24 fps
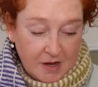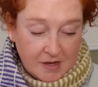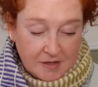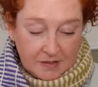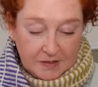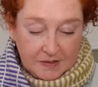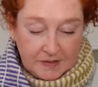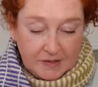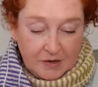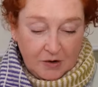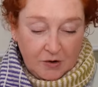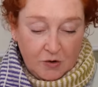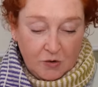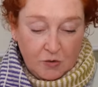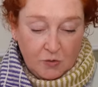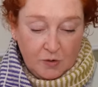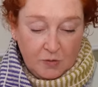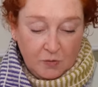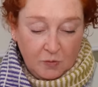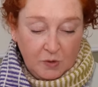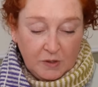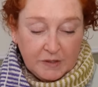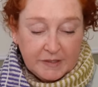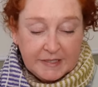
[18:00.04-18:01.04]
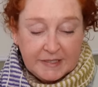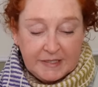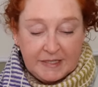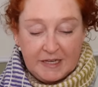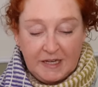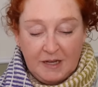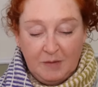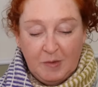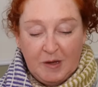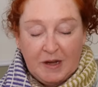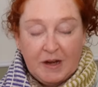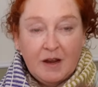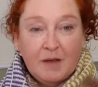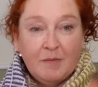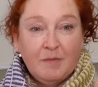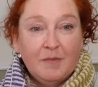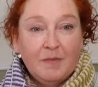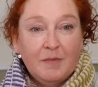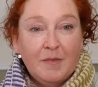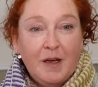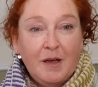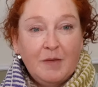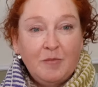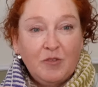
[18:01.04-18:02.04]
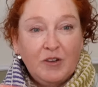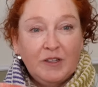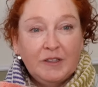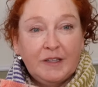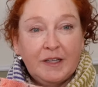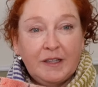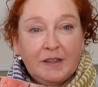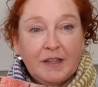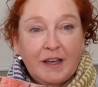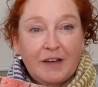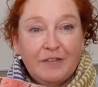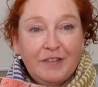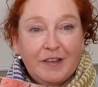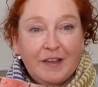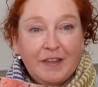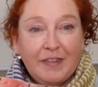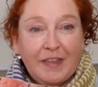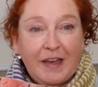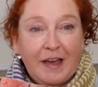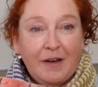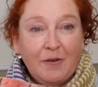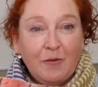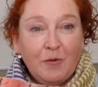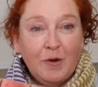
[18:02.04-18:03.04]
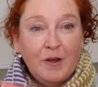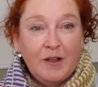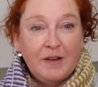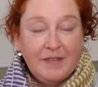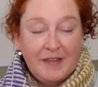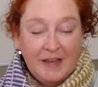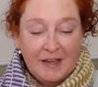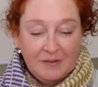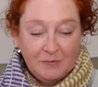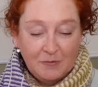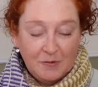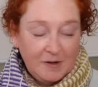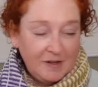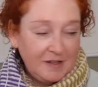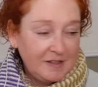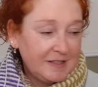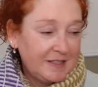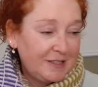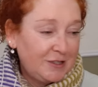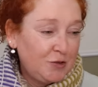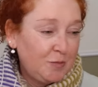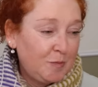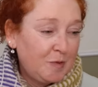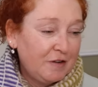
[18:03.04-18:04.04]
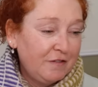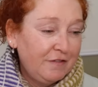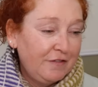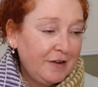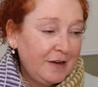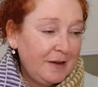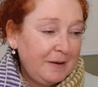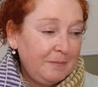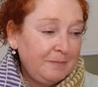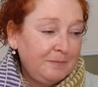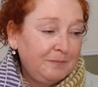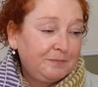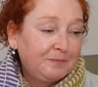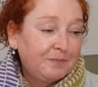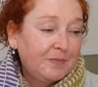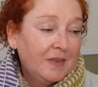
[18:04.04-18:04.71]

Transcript: So we'll see, but I'm really loving that one. That one is super fun.